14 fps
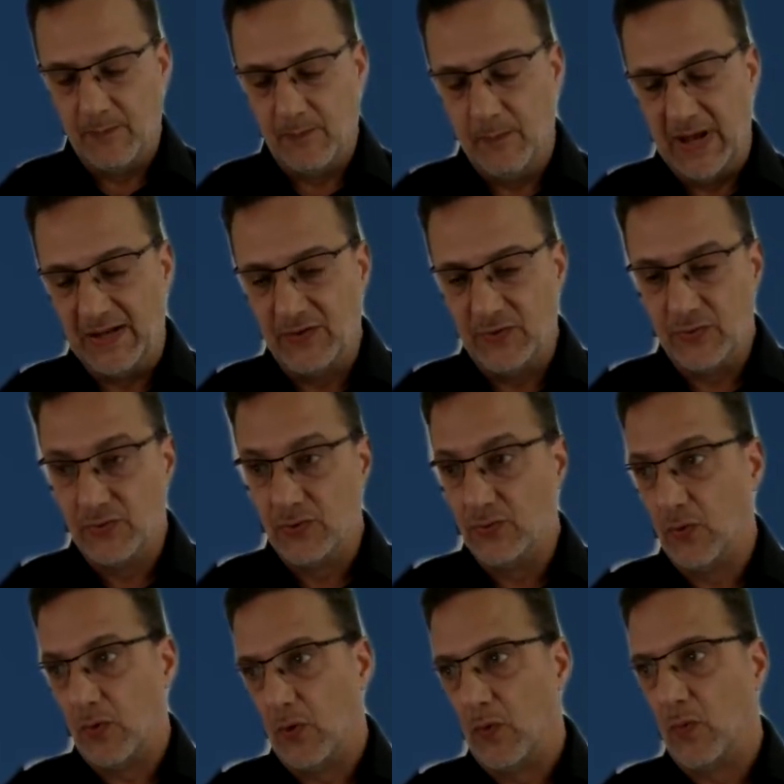meant to do,
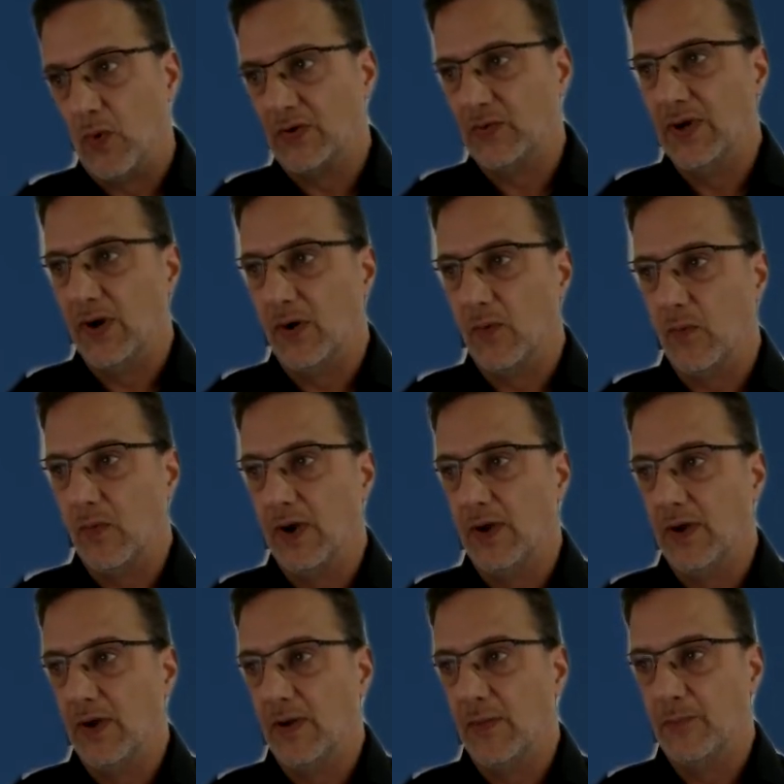or what we are
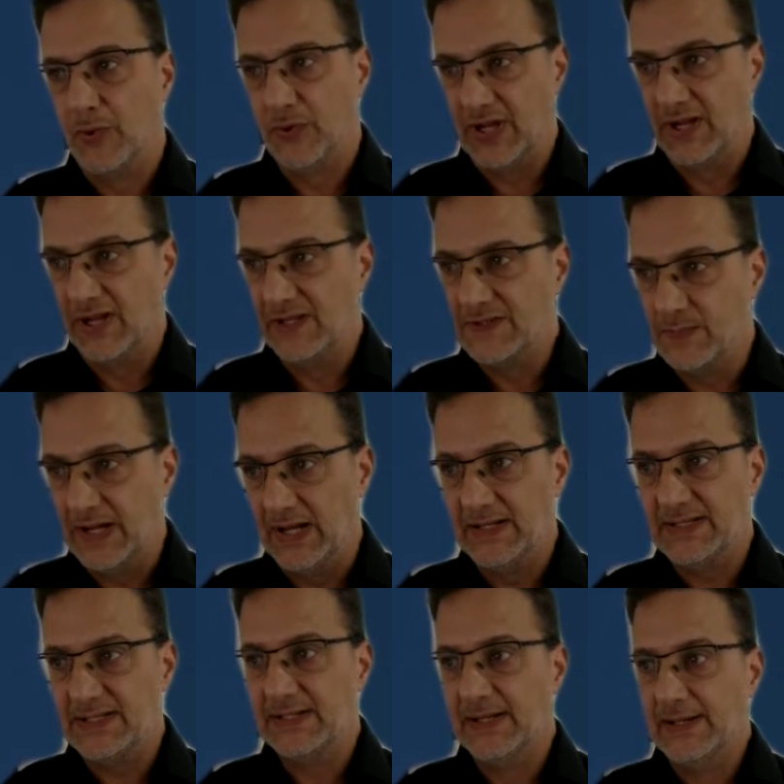putting in
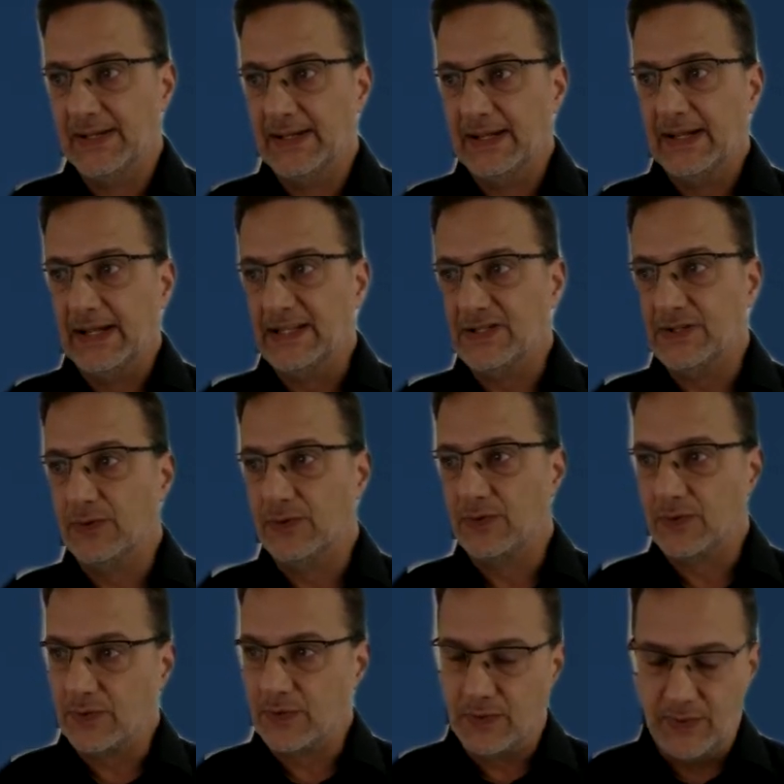place, is to
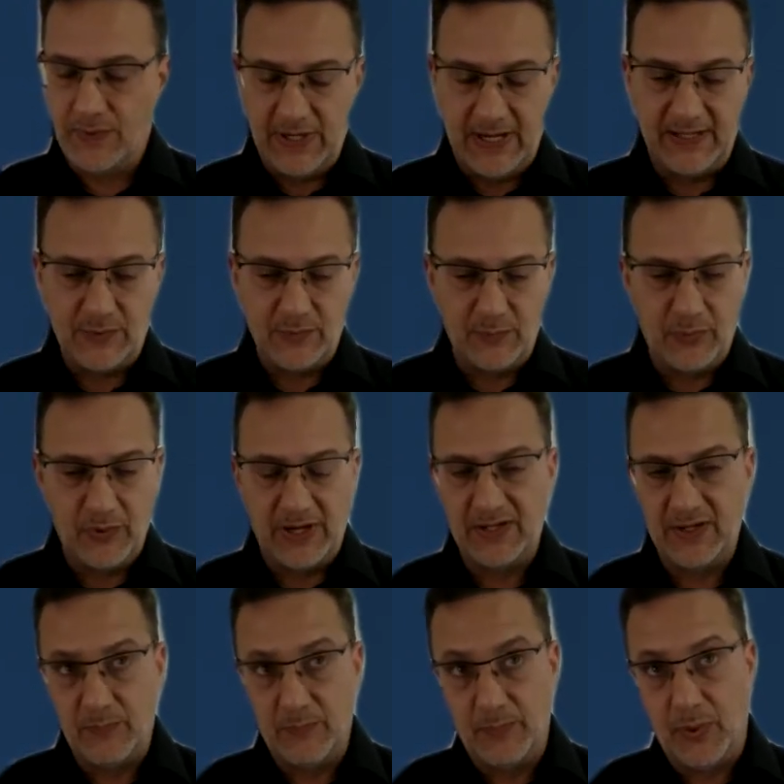bring
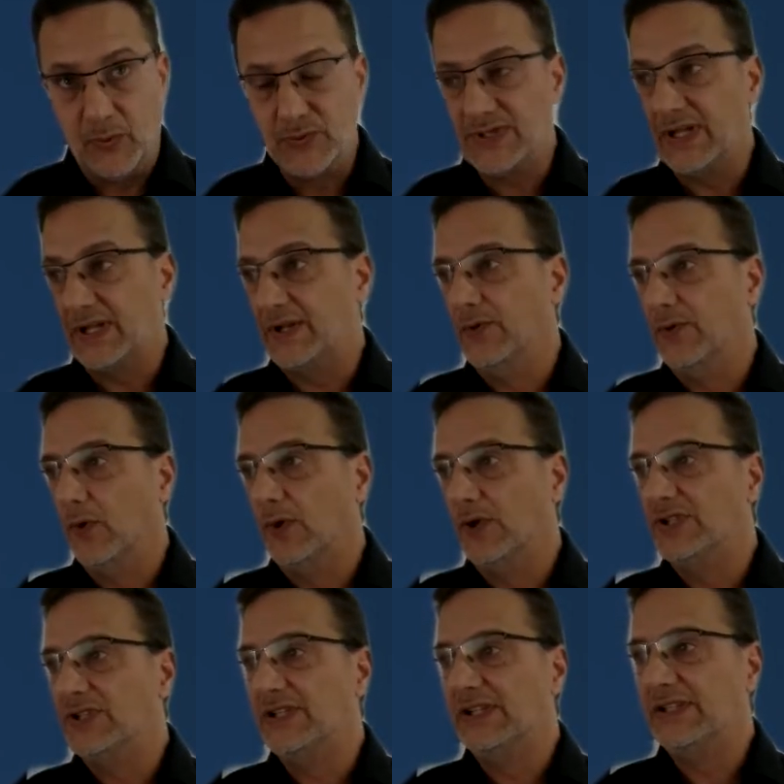the Bose
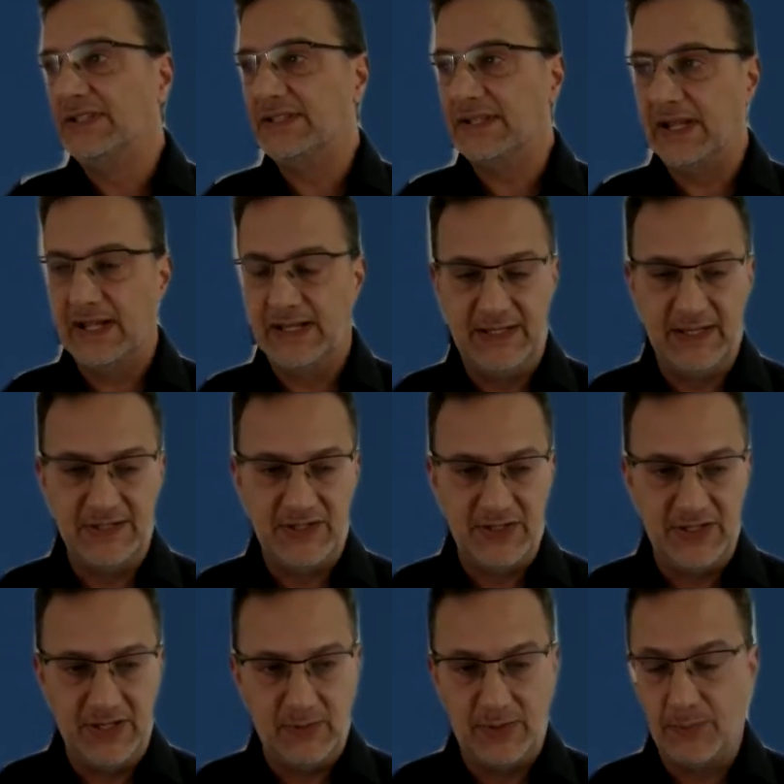technologies and the
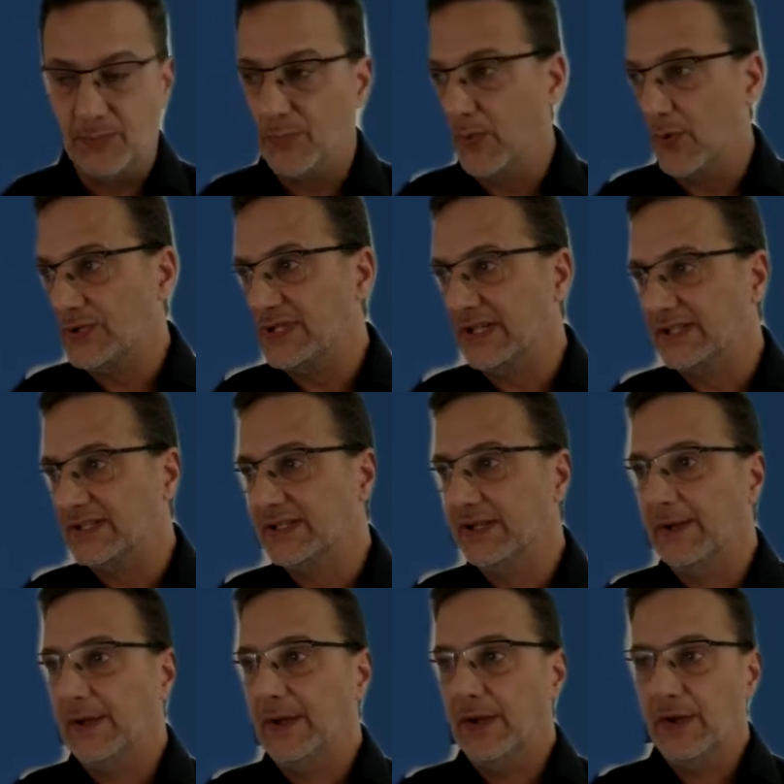engineering process
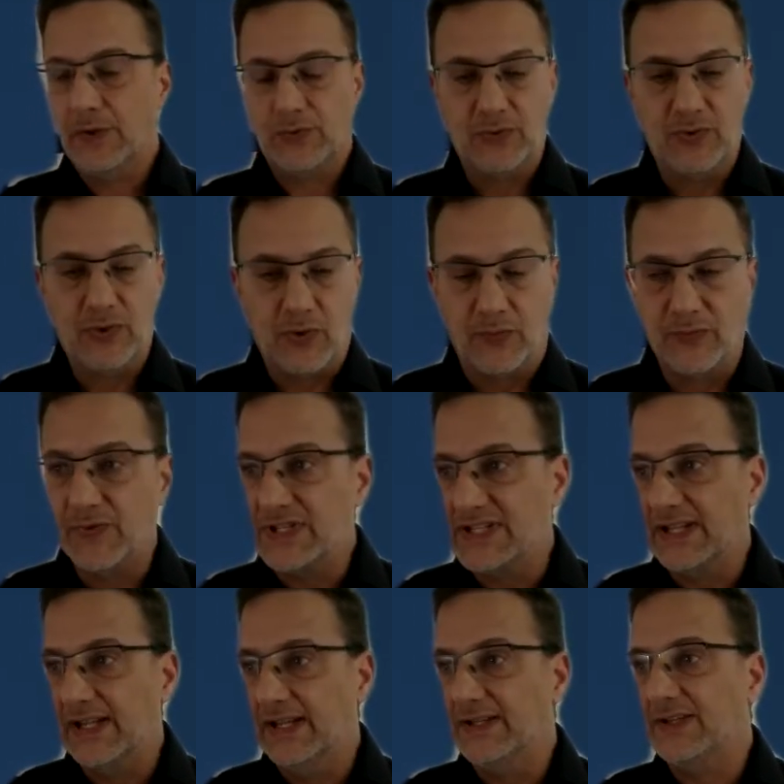to the
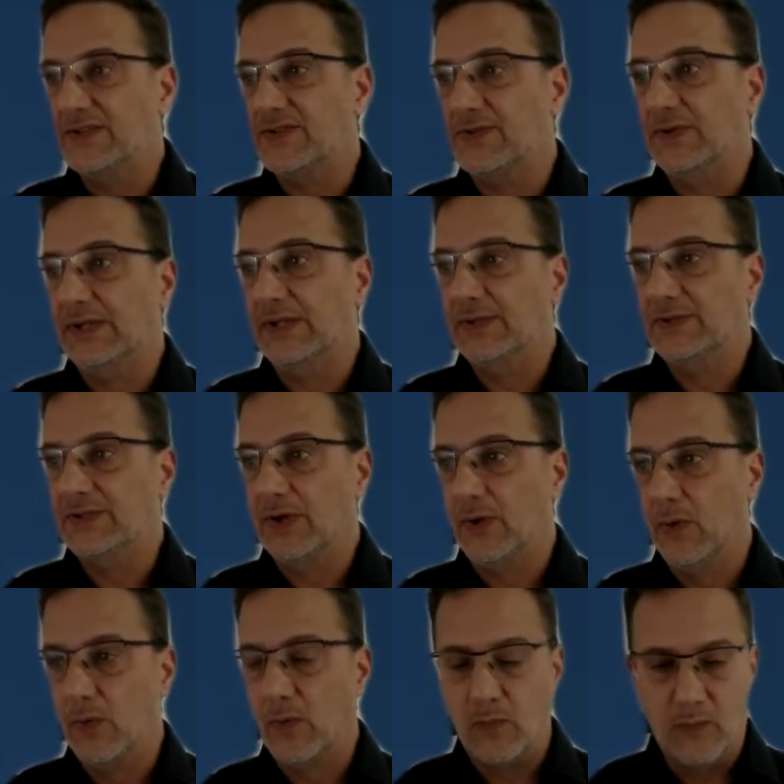conferencing industry.
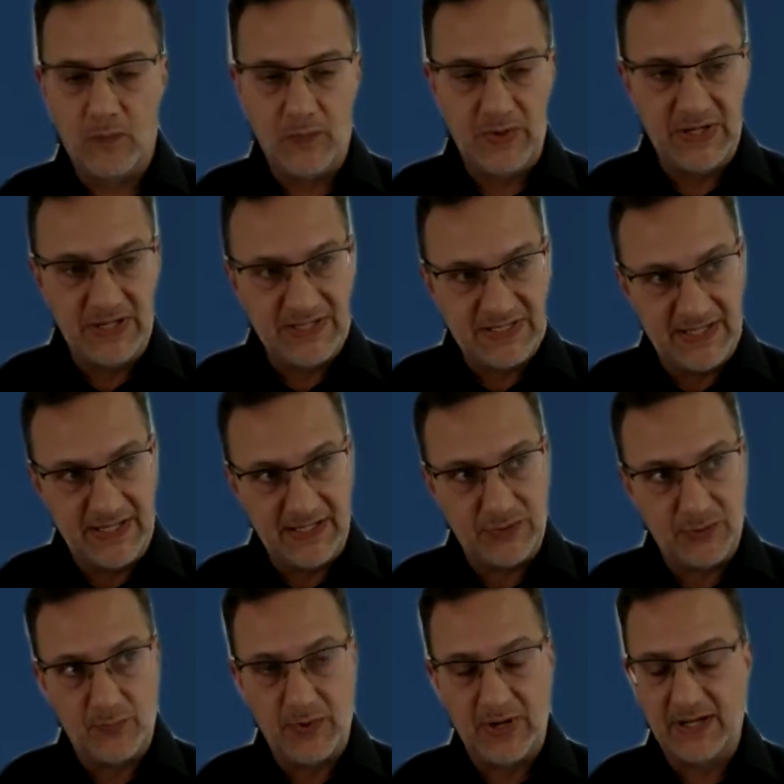So we seek
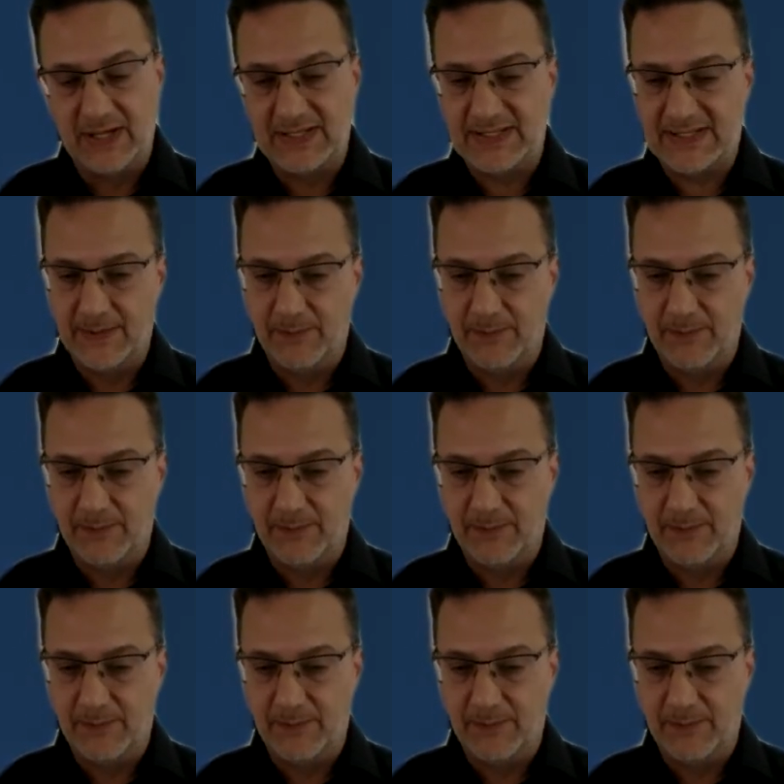to bring its